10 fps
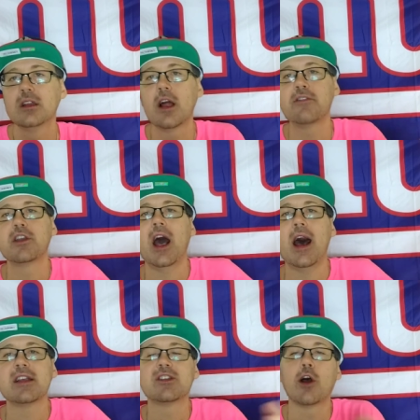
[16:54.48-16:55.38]
Love you
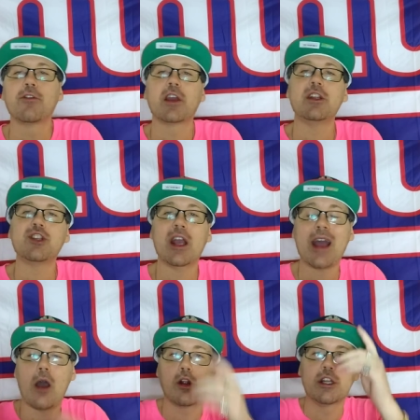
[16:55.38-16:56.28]
guys. Don't forget, check
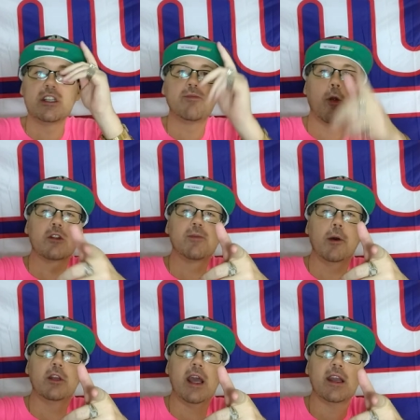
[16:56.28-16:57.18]
out Ernie Sports
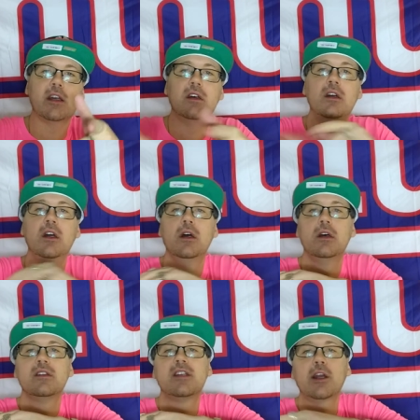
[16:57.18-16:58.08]
Bodega.
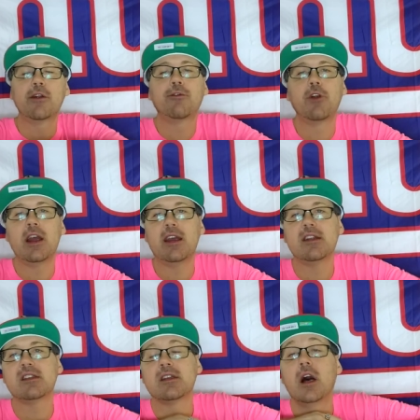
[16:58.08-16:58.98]
Tell your
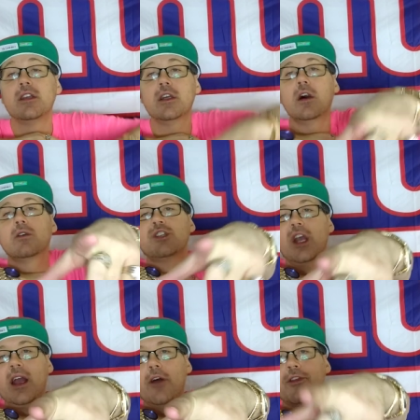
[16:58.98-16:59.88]
friends,
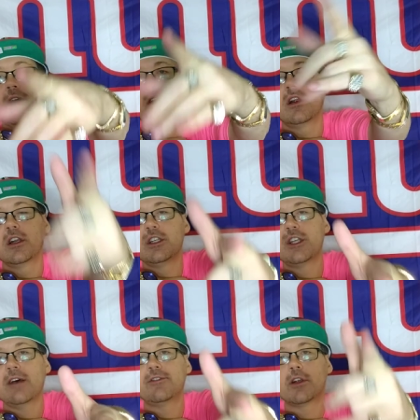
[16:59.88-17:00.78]
check out the Ernie
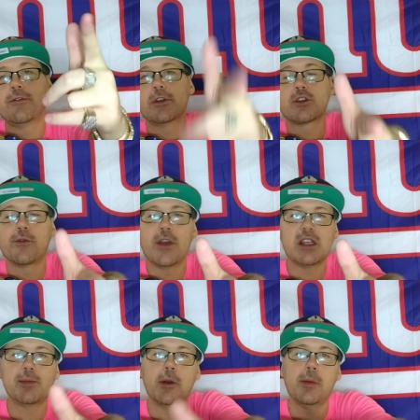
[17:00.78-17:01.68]
Schefter official
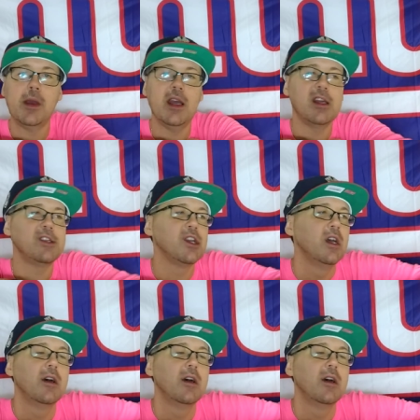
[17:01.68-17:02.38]
Facebook page.